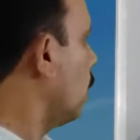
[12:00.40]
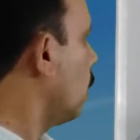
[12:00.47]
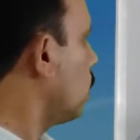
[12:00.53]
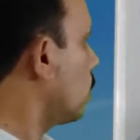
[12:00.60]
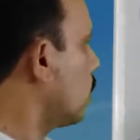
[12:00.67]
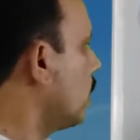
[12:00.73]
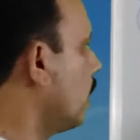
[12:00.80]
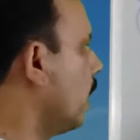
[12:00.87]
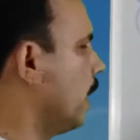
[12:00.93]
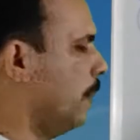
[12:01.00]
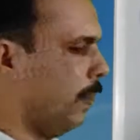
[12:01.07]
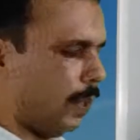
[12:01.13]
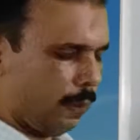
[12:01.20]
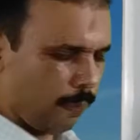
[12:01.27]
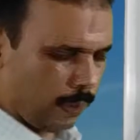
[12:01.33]
auxiliary
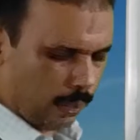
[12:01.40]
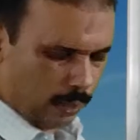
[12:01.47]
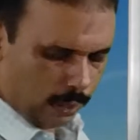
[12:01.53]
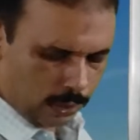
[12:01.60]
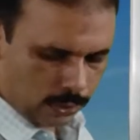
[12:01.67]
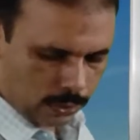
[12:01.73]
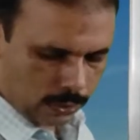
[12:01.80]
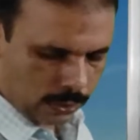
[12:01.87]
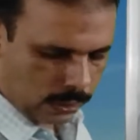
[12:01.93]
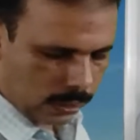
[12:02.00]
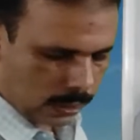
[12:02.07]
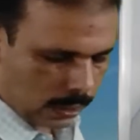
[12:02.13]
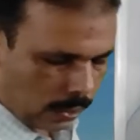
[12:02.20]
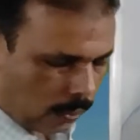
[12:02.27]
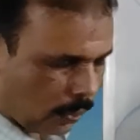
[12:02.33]
verb. So this
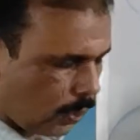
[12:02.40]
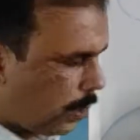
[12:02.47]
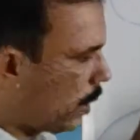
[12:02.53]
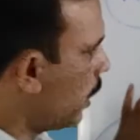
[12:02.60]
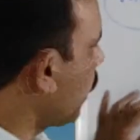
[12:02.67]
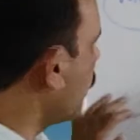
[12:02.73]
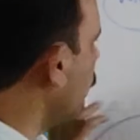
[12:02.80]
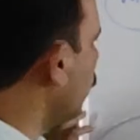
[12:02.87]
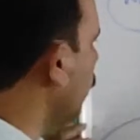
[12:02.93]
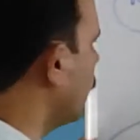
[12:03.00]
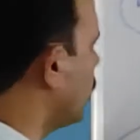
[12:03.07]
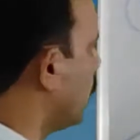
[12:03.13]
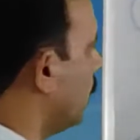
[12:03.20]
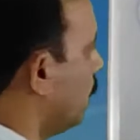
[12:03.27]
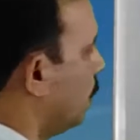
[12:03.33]
is an auxiliary verb.
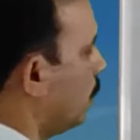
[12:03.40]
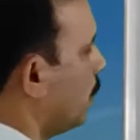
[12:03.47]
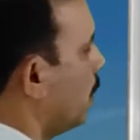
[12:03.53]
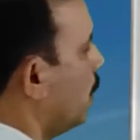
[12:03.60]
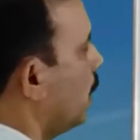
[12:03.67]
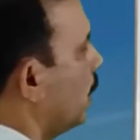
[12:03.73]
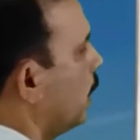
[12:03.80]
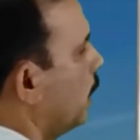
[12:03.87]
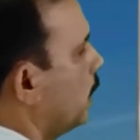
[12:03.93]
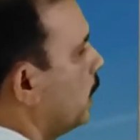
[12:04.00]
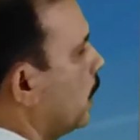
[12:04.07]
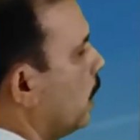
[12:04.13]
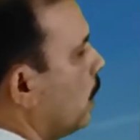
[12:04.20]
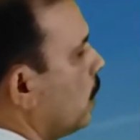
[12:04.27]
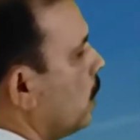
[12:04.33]
Here look, it is
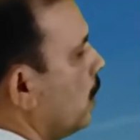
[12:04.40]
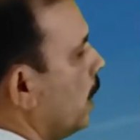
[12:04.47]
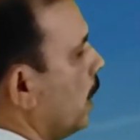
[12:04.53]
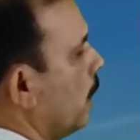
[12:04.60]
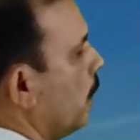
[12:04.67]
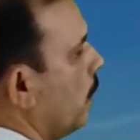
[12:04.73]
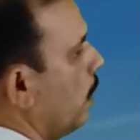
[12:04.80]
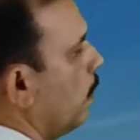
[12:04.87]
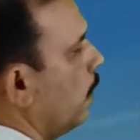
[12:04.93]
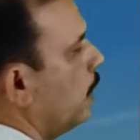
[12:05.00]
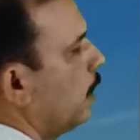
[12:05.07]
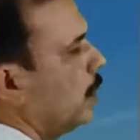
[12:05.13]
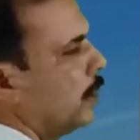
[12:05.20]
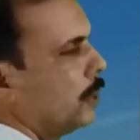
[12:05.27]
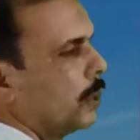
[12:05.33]
an auxiliary verb.
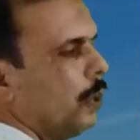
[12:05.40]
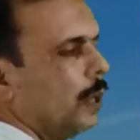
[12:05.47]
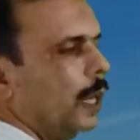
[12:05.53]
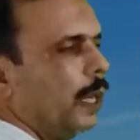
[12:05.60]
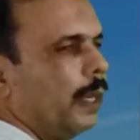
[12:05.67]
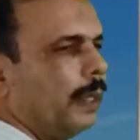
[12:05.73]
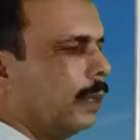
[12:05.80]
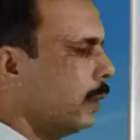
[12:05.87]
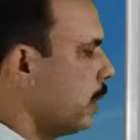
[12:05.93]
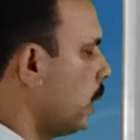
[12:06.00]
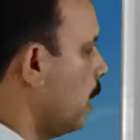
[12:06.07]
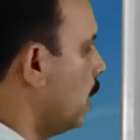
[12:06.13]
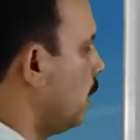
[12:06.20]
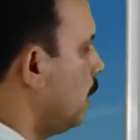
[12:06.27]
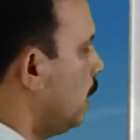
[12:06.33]
So it is
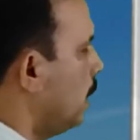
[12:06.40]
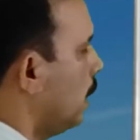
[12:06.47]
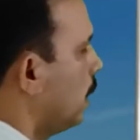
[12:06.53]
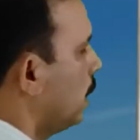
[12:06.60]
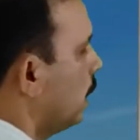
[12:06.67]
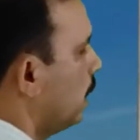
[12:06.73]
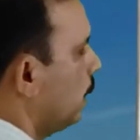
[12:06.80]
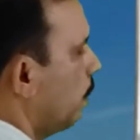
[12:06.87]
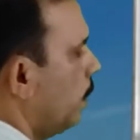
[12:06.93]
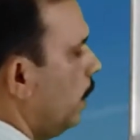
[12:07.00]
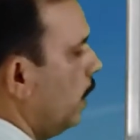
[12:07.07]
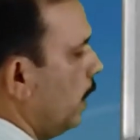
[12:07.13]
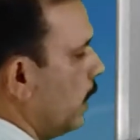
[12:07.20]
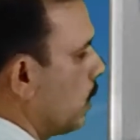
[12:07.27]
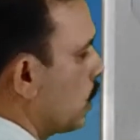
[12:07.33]
called
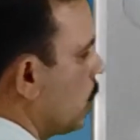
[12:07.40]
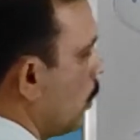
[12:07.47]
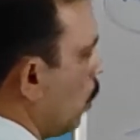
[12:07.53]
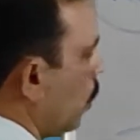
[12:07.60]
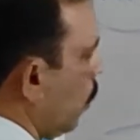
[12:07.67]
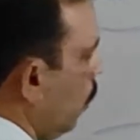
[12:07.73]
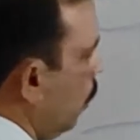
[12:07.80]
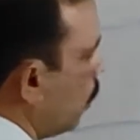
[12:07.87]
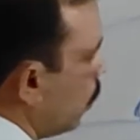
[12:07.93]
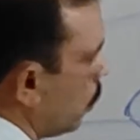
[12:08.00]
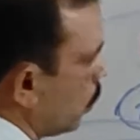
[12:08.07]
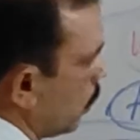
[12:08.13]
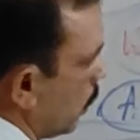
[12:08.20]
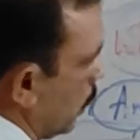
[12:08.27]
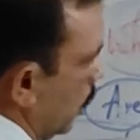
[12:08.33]
yes or no
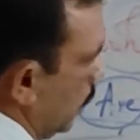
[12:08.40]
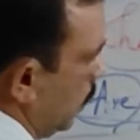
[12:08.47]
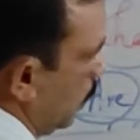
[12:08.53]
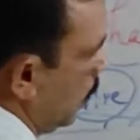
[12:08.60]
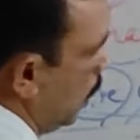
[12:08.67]
questions.